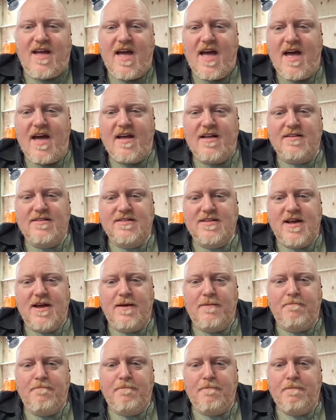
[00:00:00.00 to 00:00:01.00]

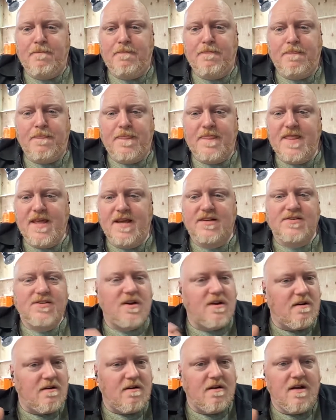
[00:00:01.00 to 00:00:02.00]
And things
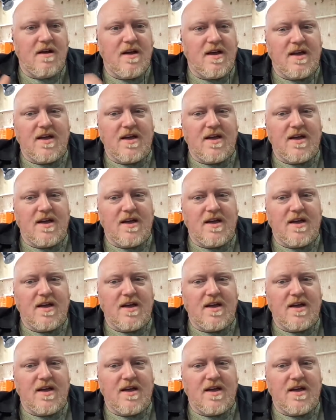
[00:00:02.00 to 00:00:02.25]
are